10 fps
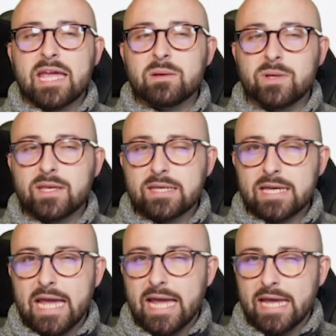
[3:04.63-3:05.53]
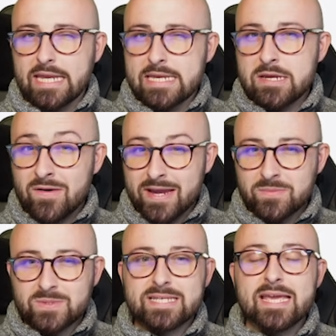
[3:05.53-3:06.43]
game week
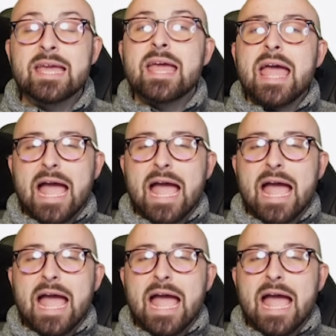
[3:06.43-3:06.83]
9, was it?